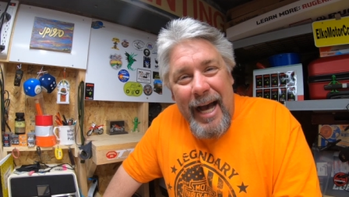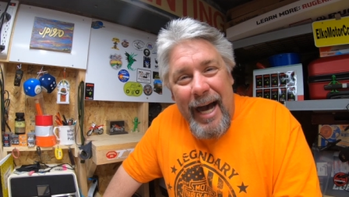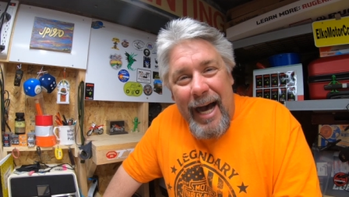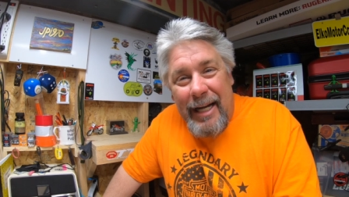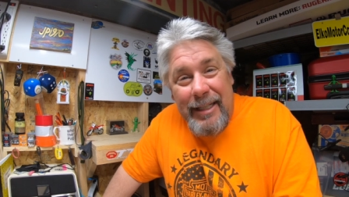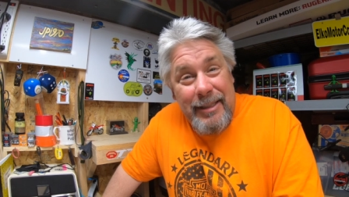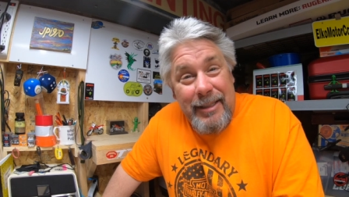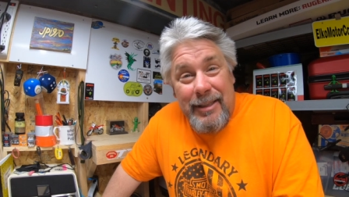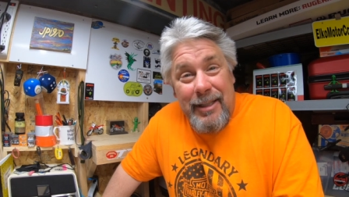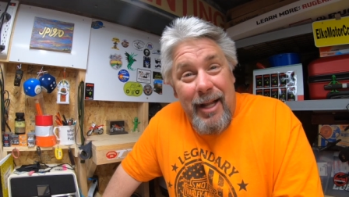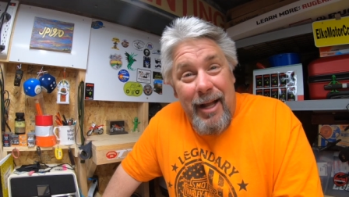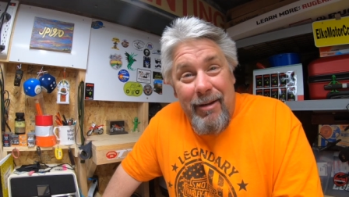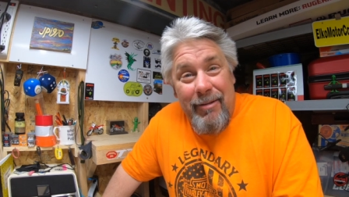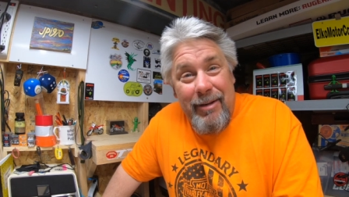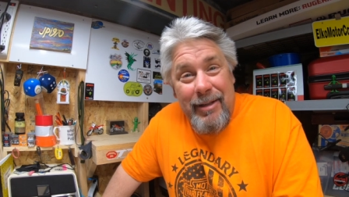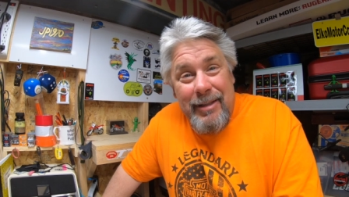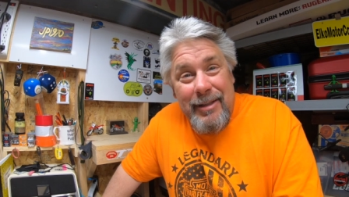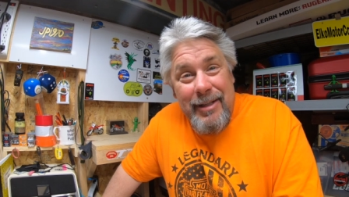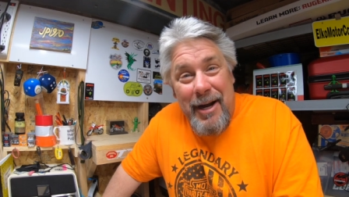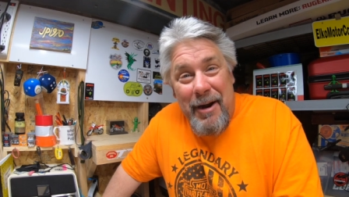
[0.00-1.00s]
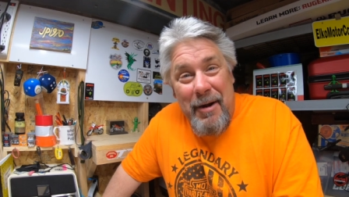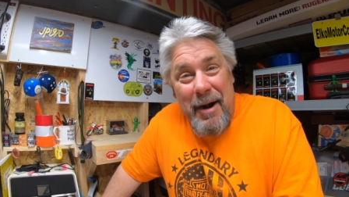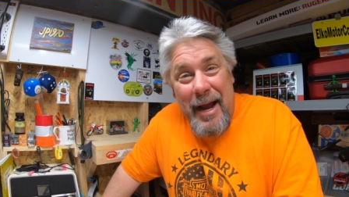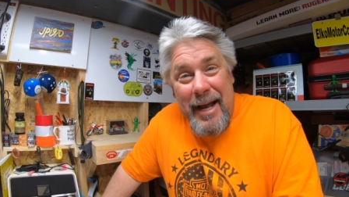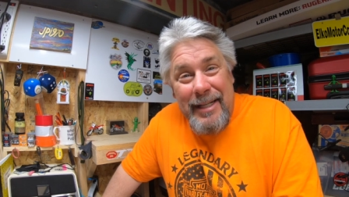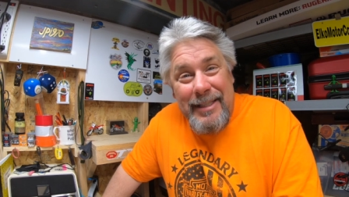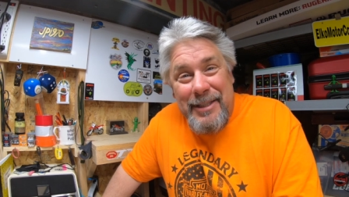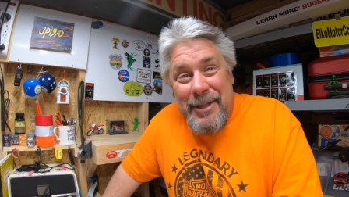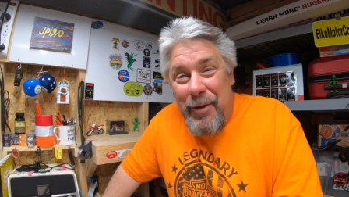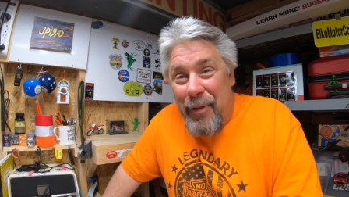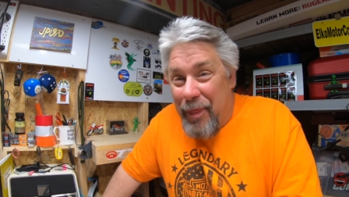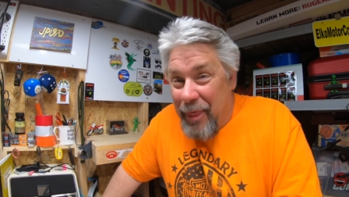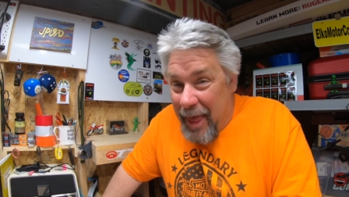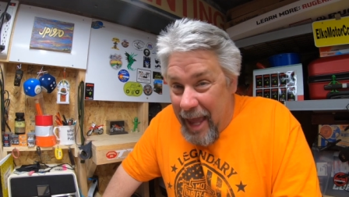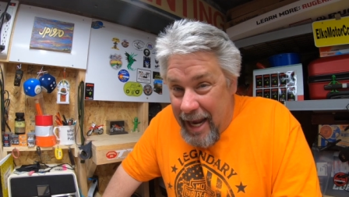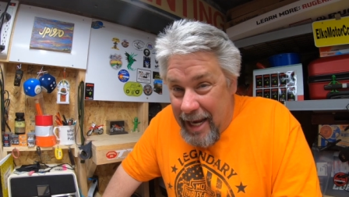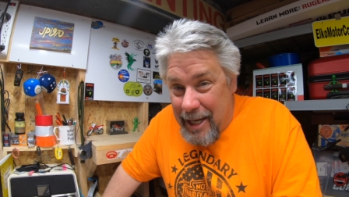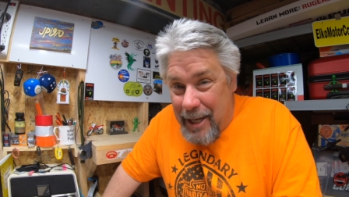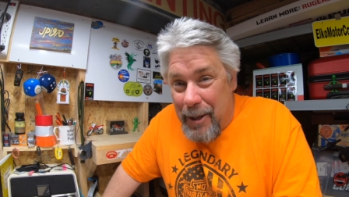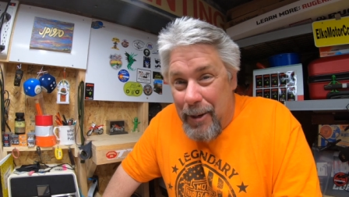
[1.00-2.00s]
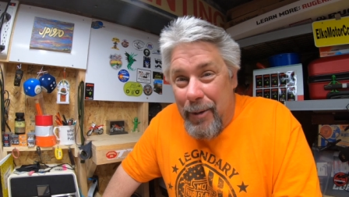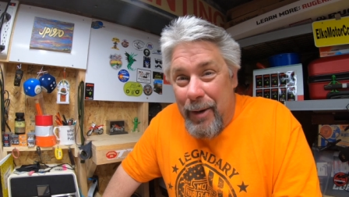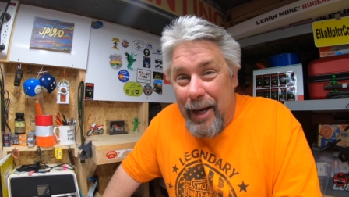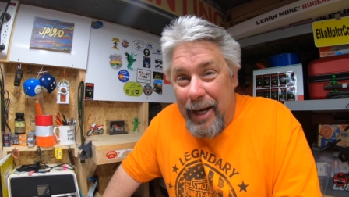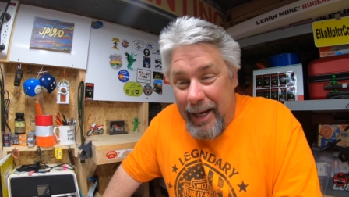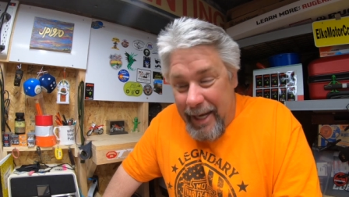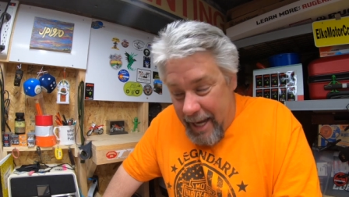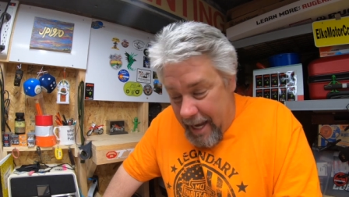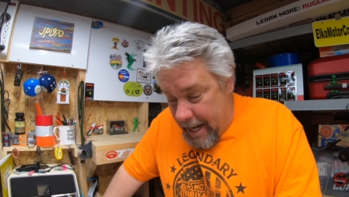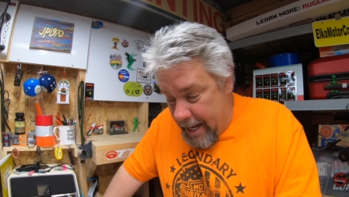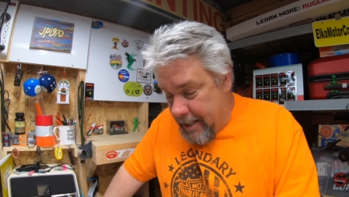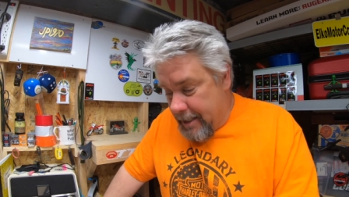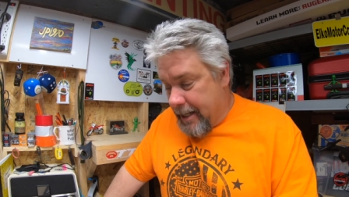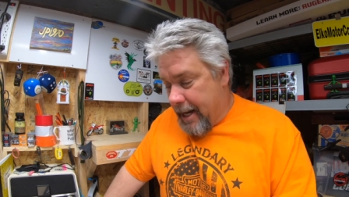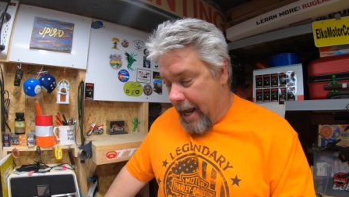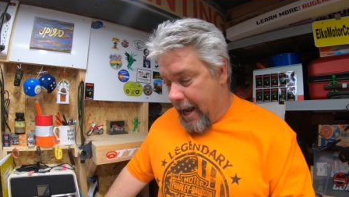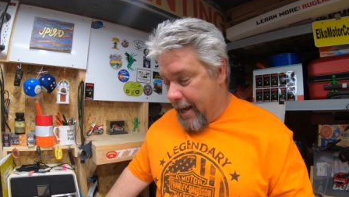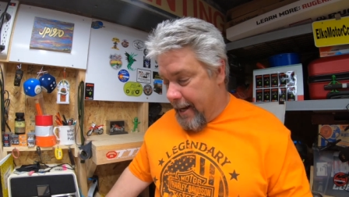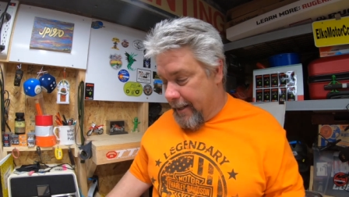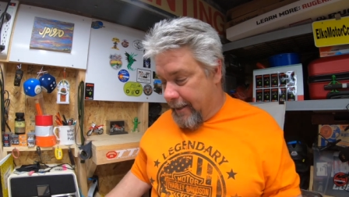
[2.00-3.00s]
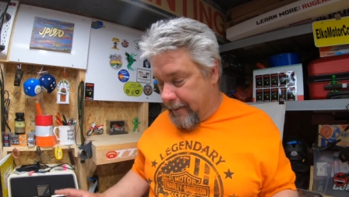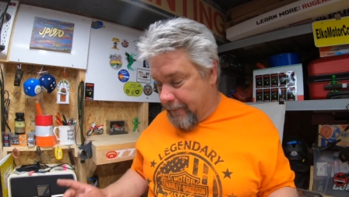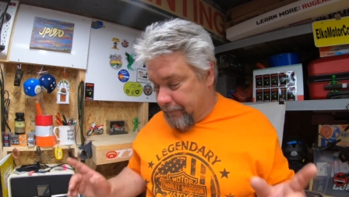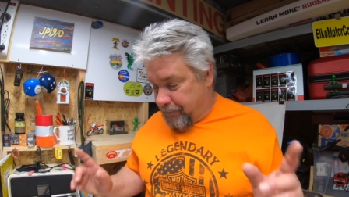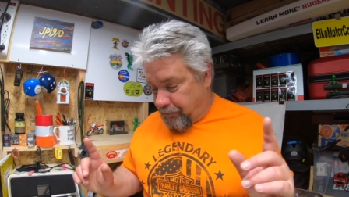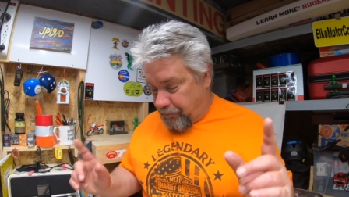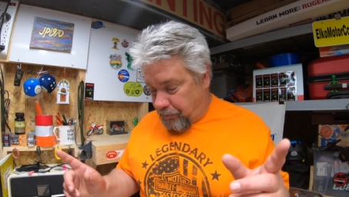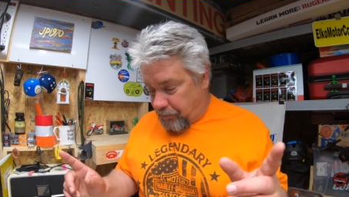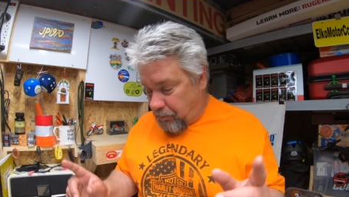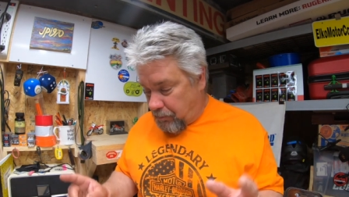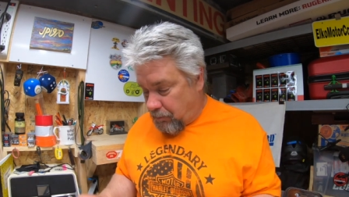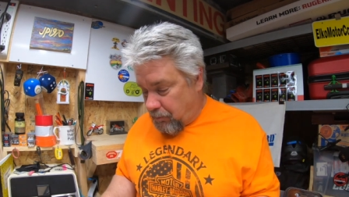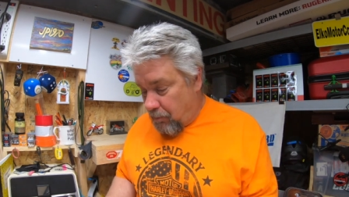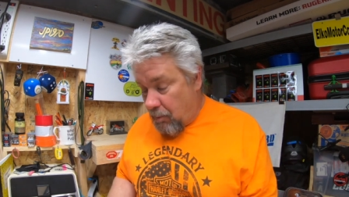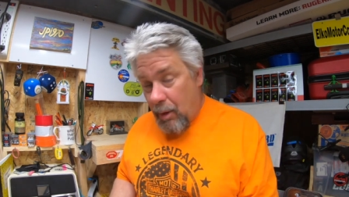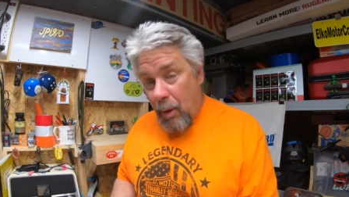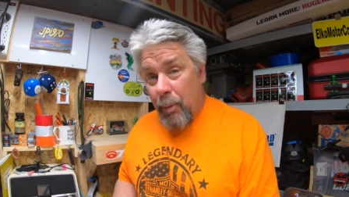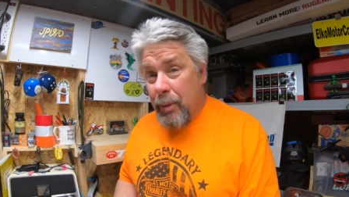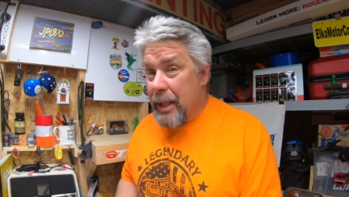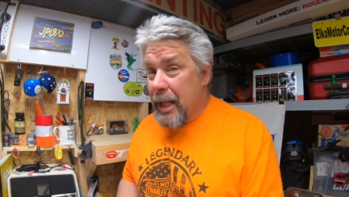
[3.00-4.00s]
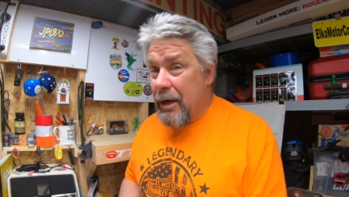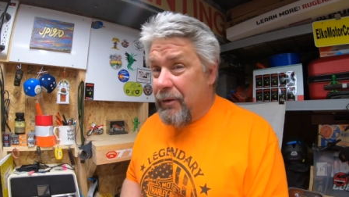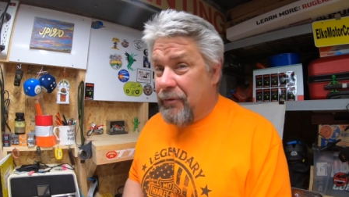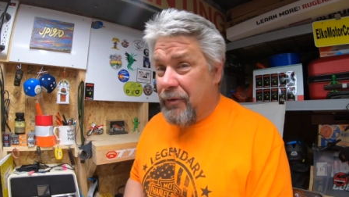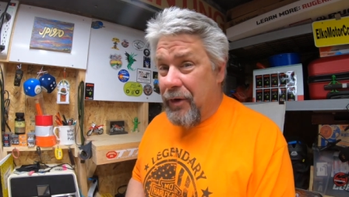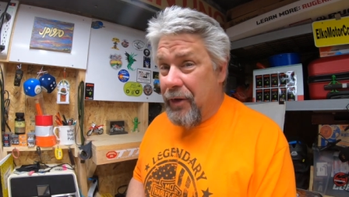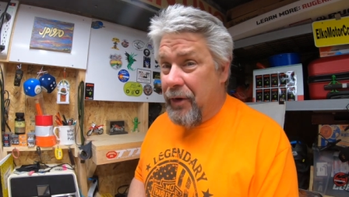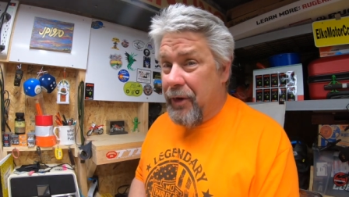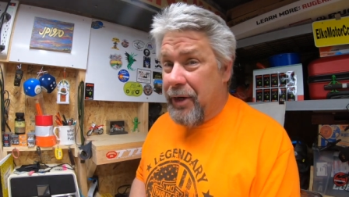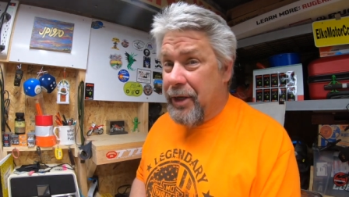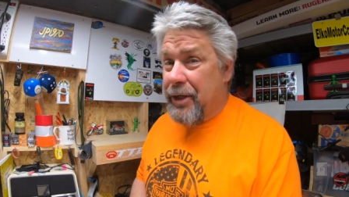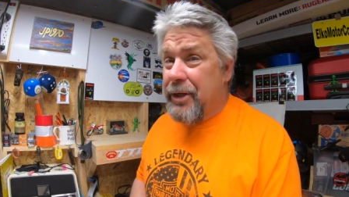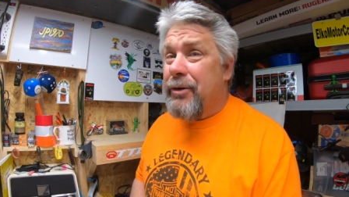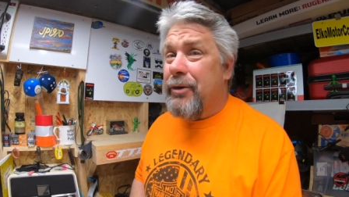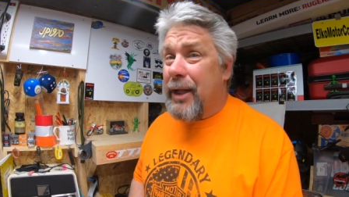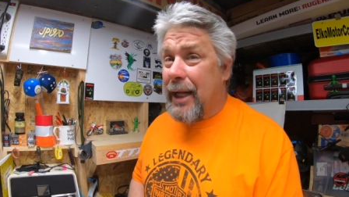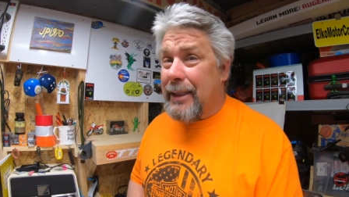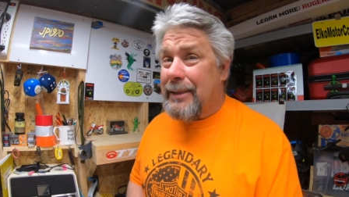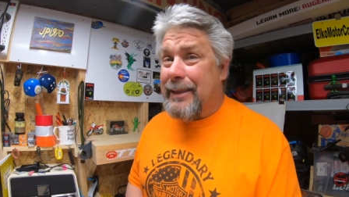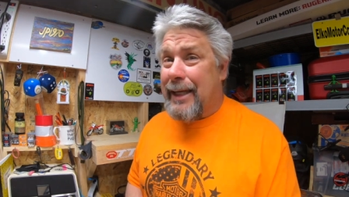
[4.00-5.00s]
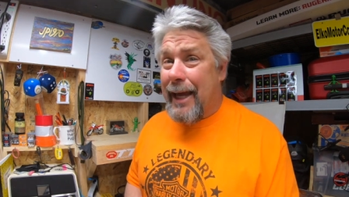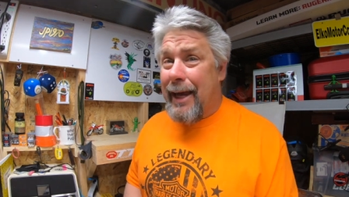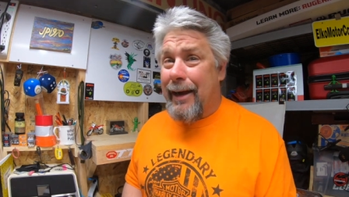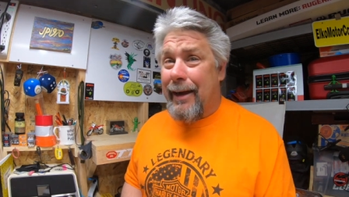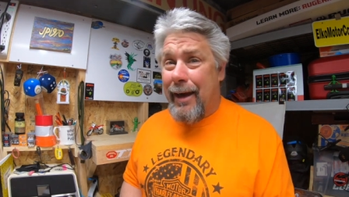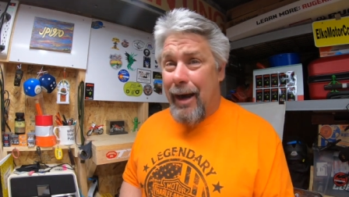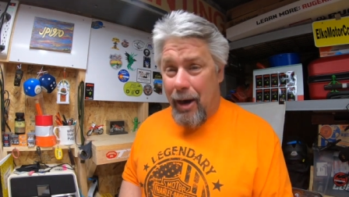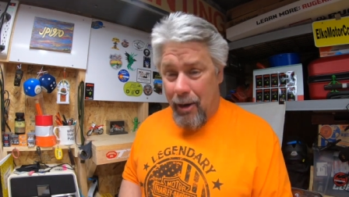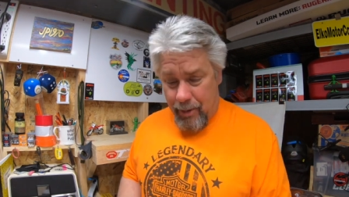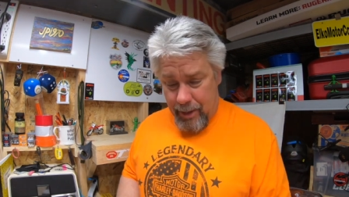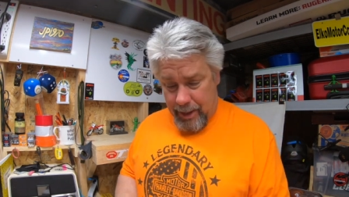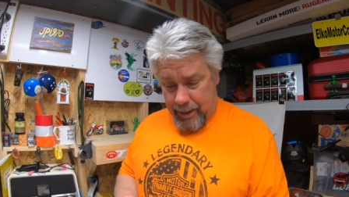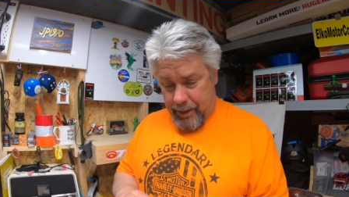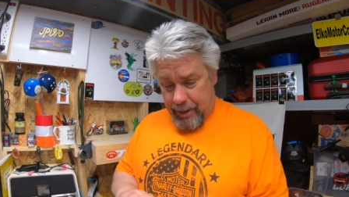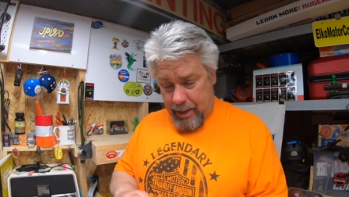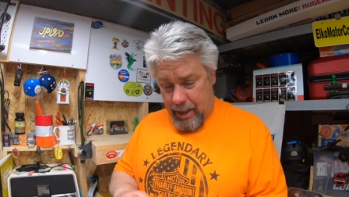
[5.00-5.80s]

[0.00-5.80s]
I just love it. All right. So thank you again. And without further ado, let's get going.